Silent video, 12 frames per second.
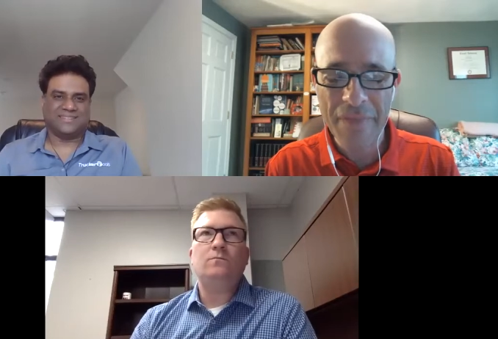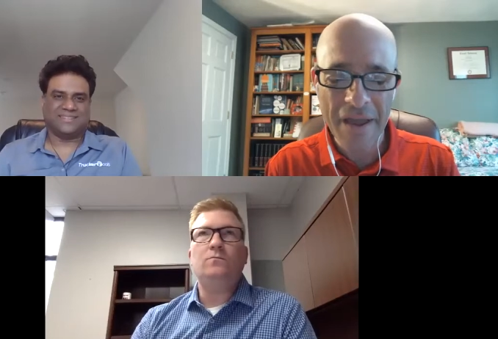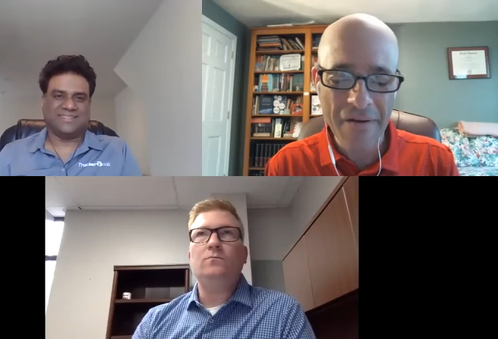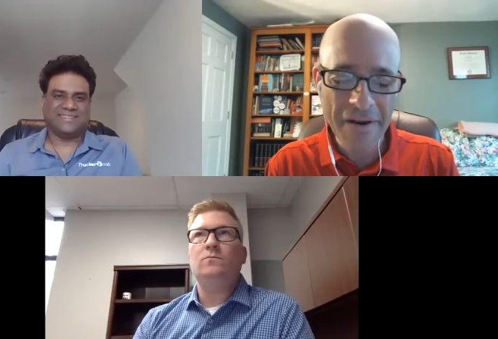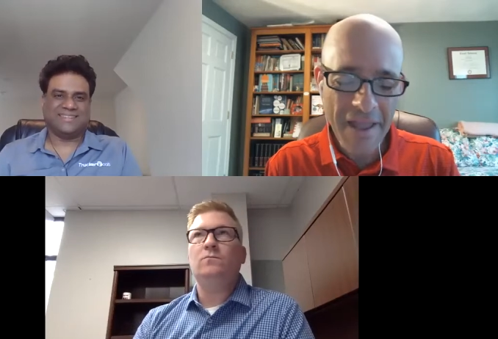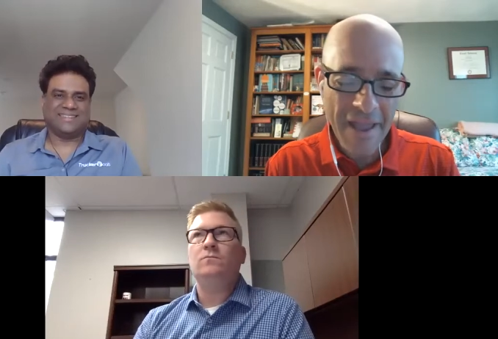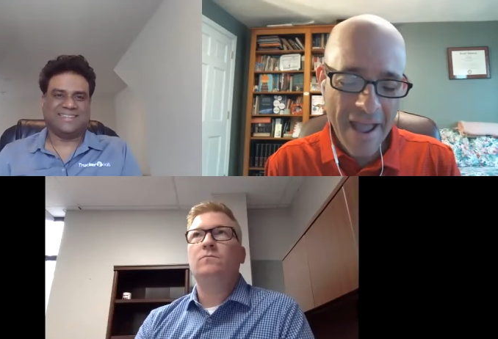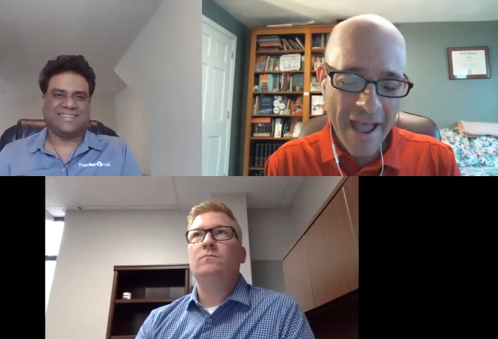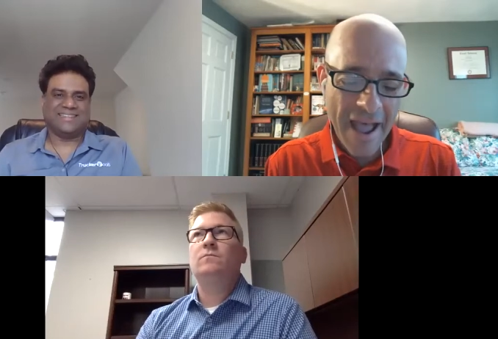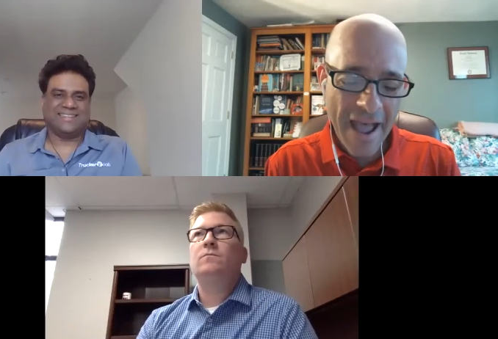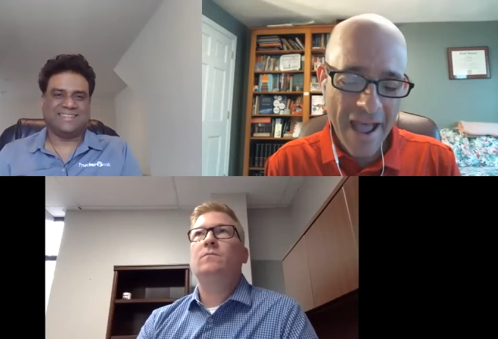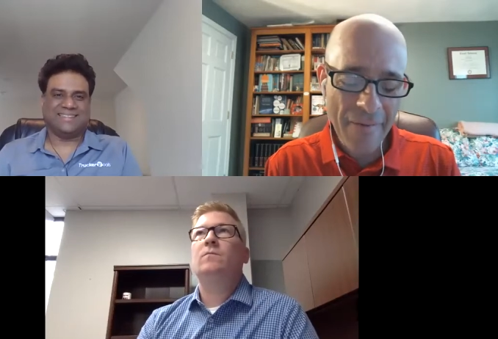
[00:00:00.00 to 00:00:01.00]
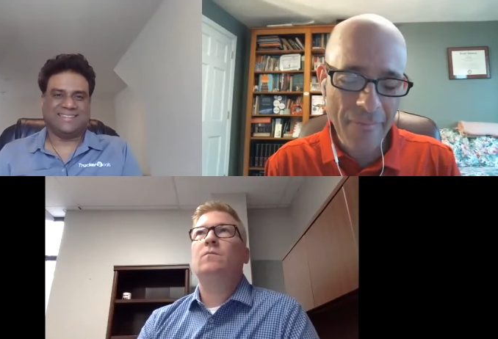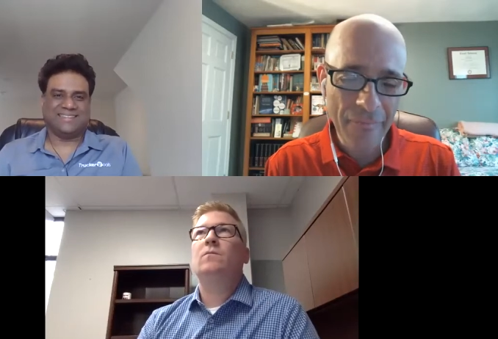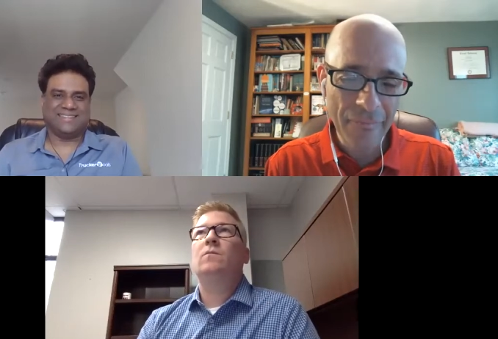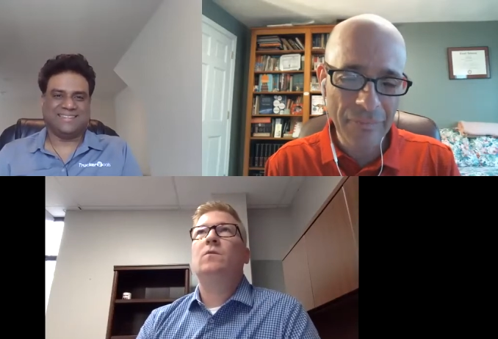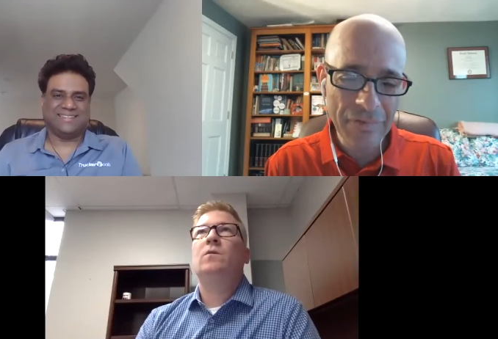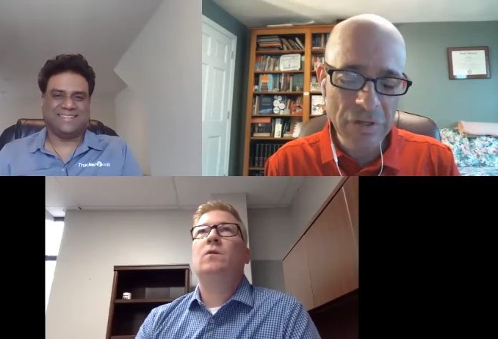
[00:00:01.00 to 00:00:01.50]
Speaker 1: down.
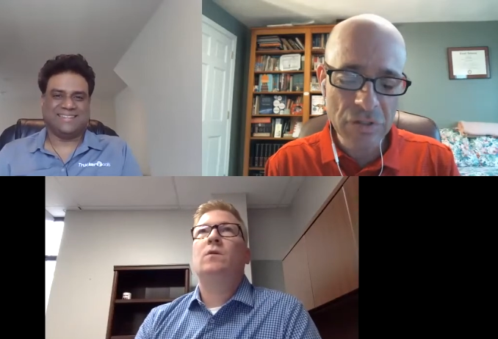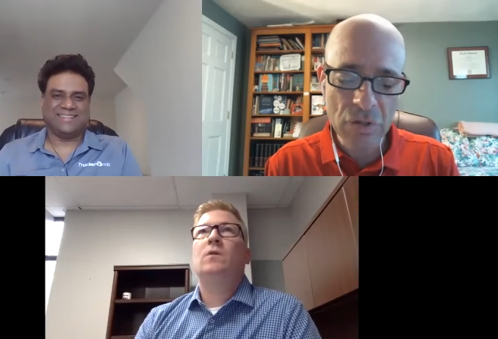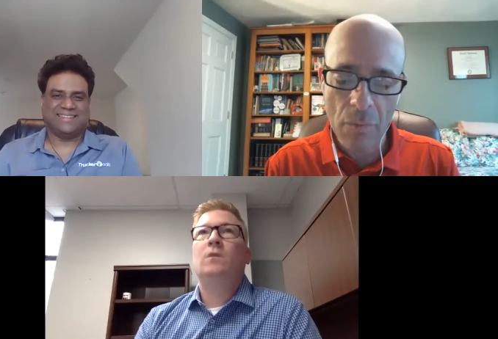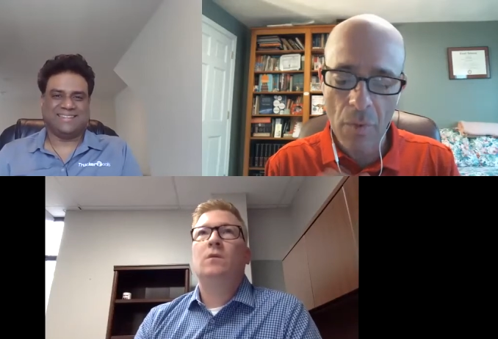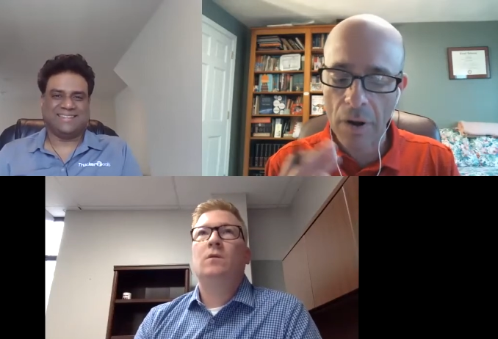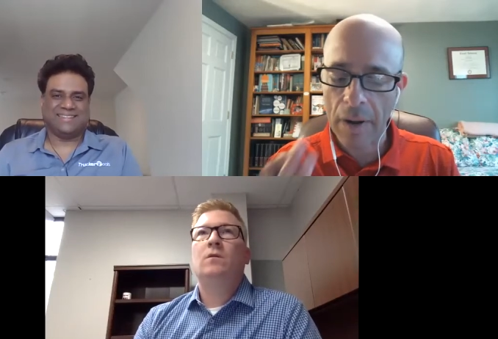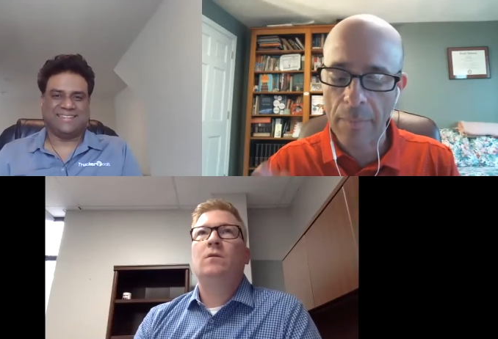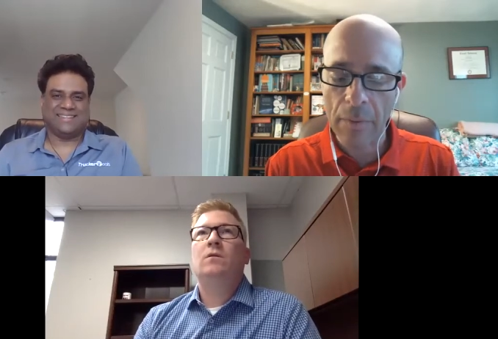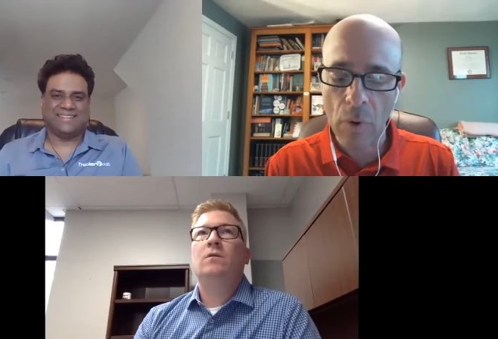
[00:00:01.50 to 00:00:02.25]
Um, so, so Mark, I mean,